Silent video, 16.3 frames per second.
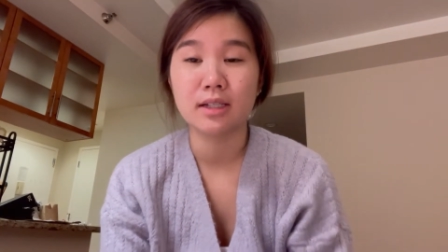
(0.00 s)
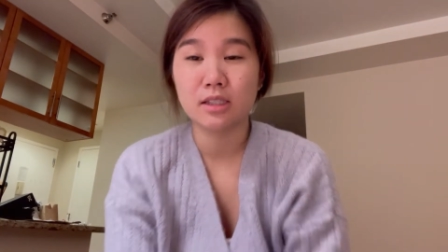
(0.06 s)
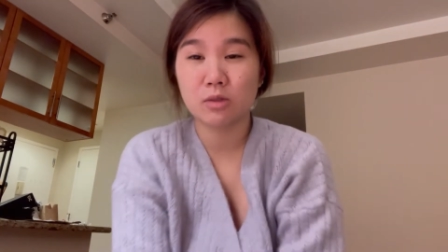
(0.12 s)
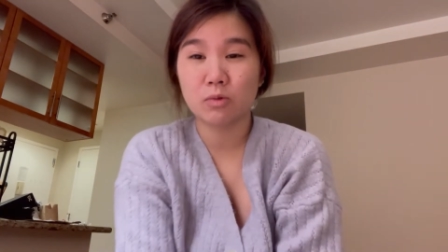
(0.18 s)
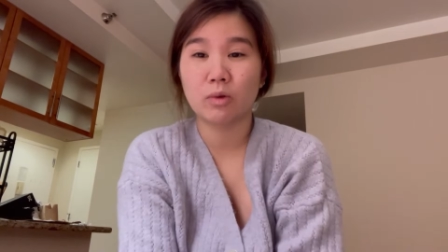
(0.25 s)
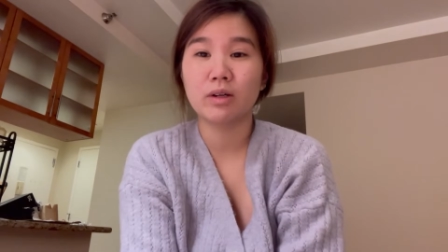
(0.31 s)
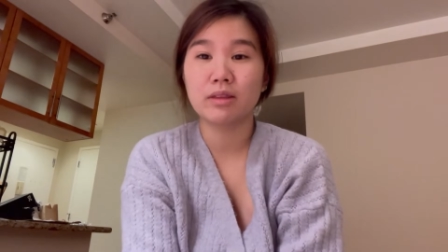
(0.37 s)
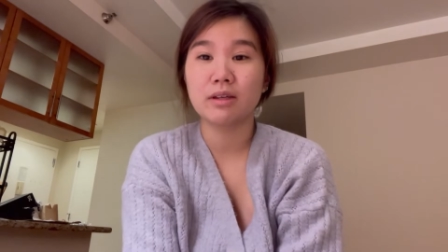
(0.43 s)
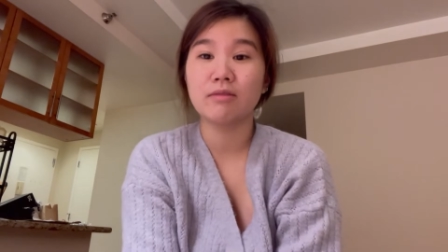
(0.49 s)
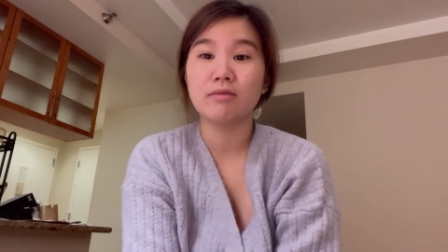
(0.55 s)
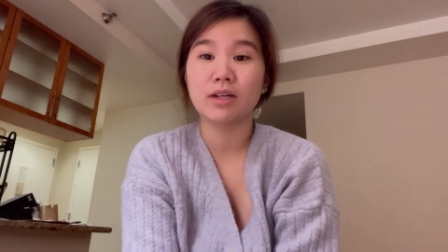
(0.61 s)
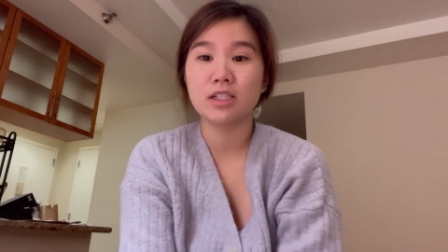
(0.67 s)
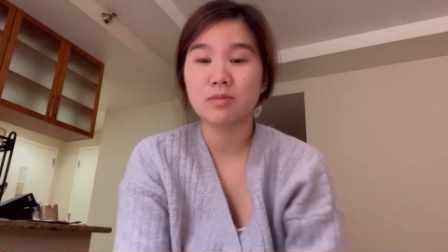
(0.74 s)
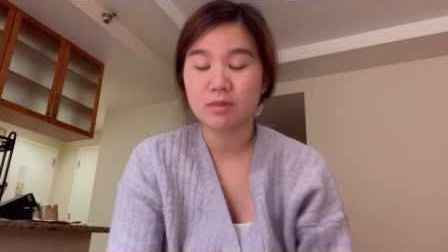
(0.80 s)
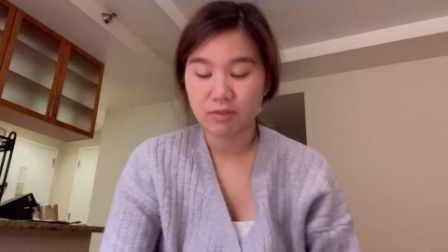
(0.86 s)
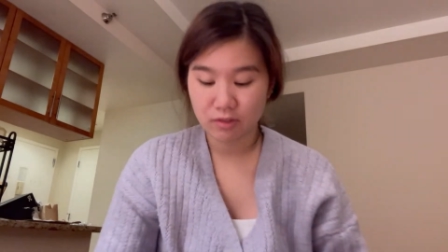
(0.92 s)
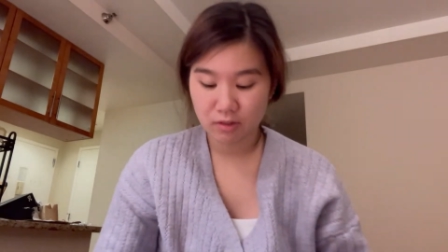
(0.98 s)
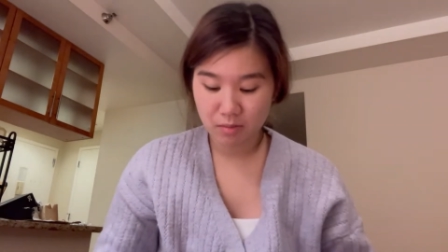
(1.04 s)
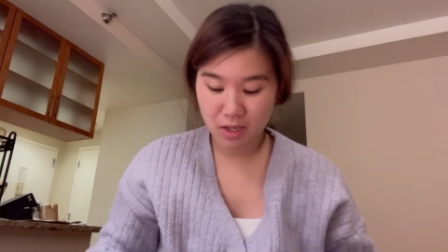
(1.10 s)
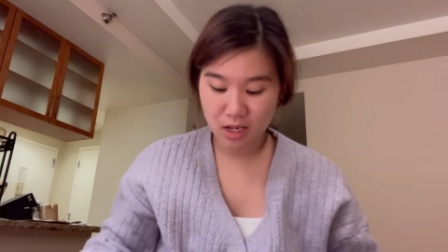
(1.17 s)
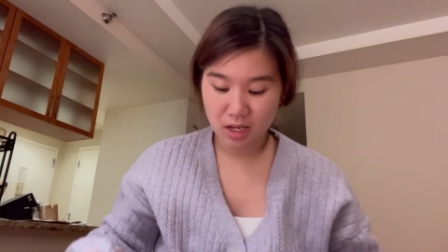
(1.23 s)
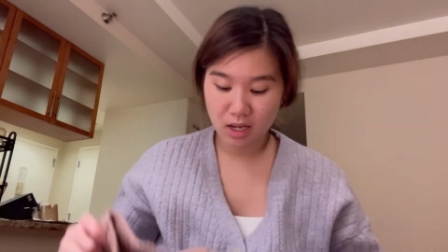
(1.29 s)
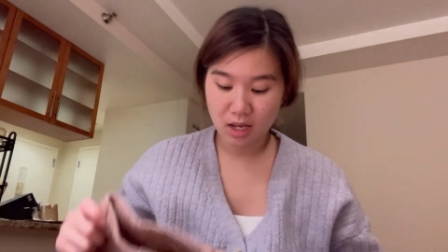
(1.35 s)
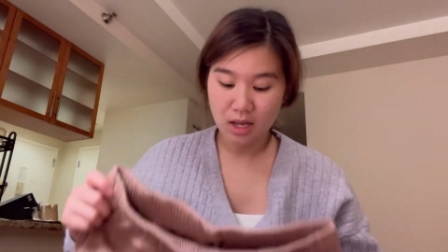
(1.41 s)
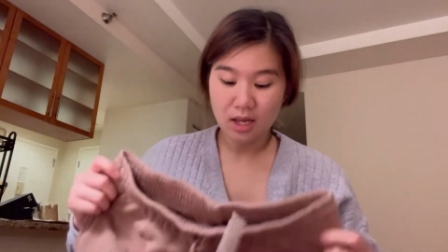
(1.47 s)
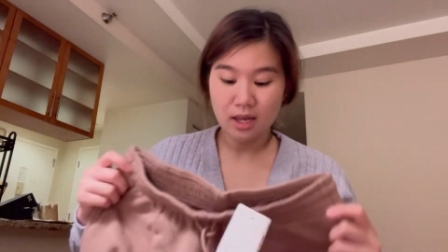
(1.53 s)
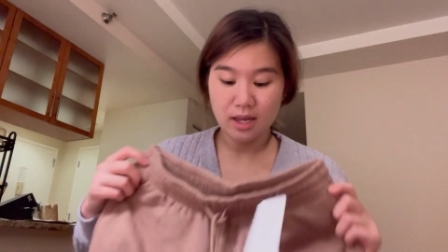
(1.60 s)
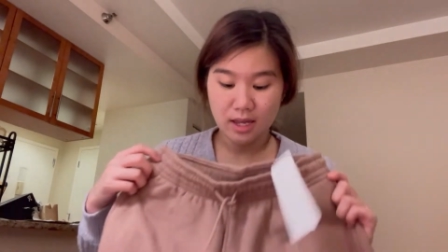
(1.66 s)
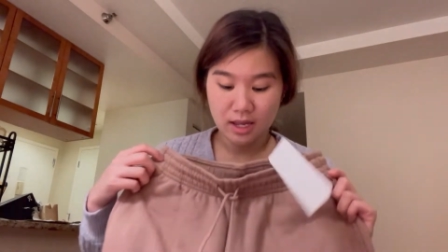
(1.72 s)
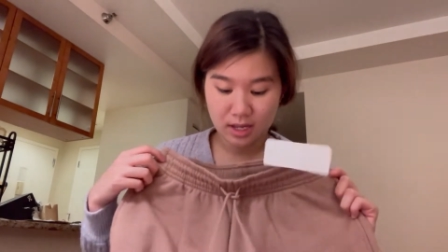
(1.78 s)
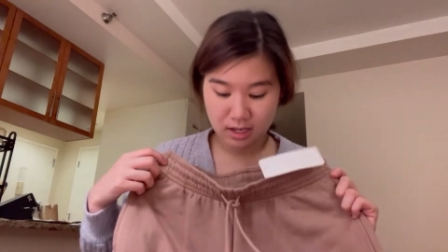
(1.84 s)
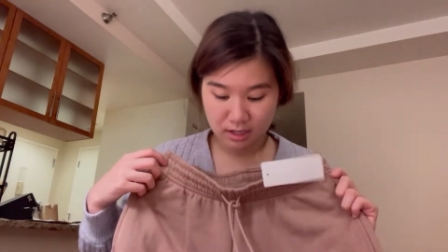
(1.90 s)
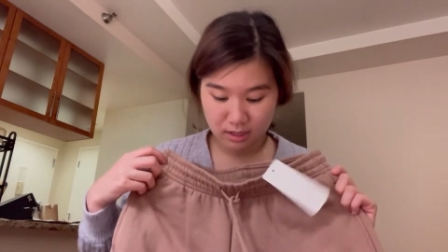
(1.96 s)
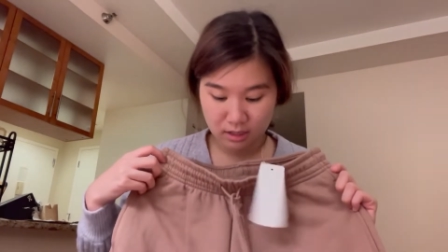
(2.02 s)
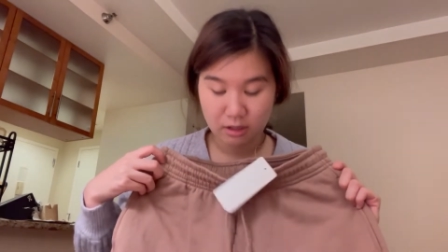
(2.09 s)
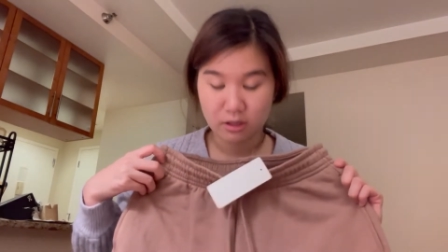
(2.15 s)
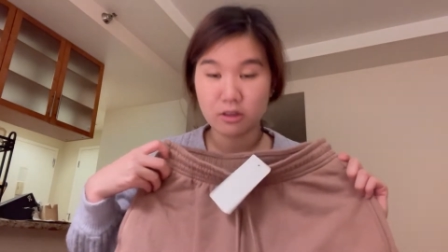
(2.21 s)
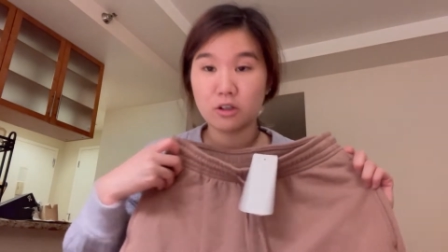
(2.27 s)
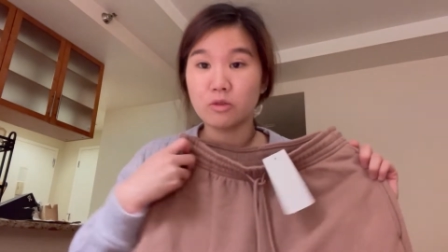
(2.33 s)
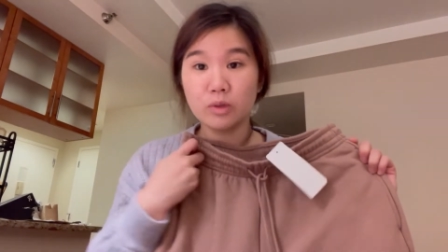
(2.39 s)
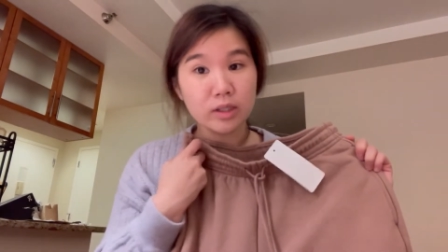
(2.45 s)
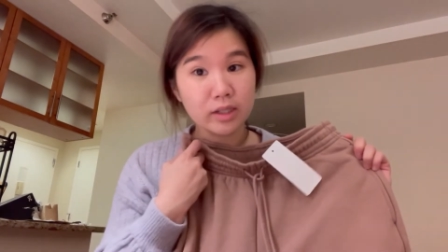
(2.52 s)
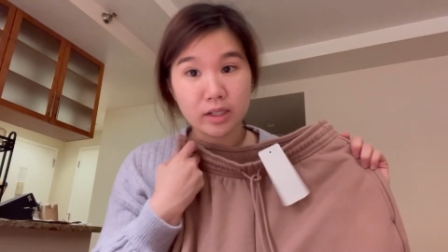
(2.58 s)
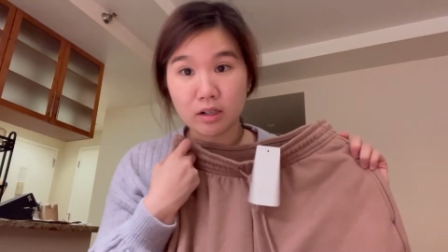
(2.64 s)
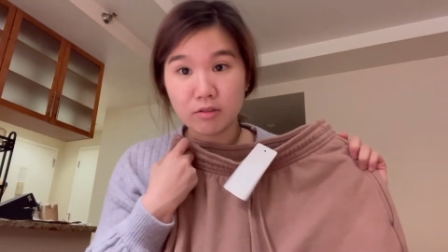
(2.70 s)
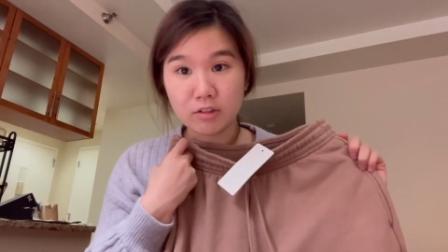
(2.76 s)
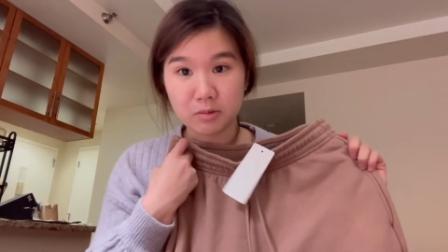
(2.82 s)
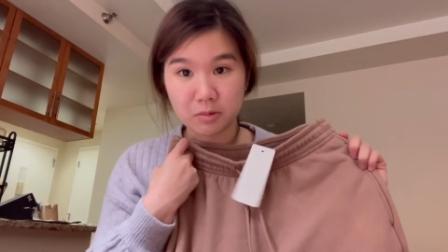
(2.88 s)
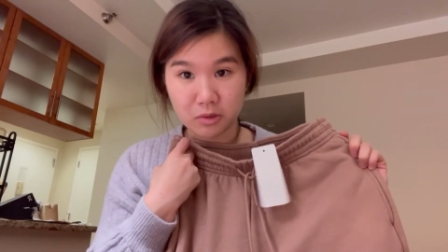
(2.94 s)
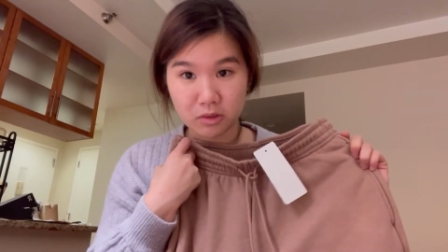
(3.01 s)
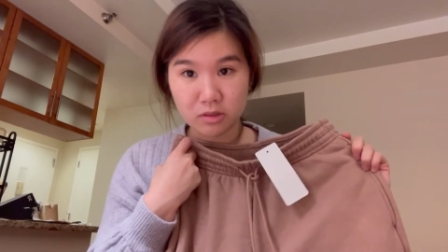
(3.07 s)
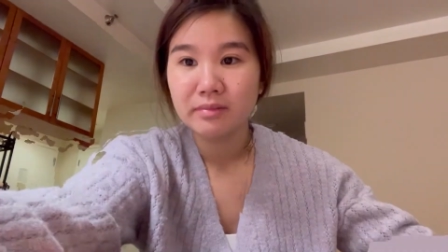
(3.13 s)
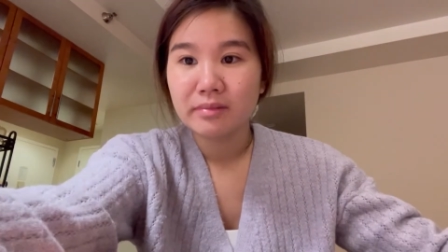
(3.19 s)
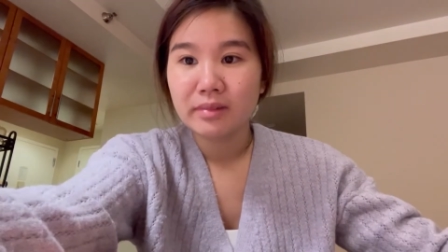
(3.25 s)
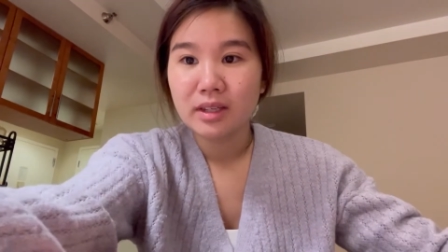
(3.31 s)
it's worth the investment for me and they're really comfortable.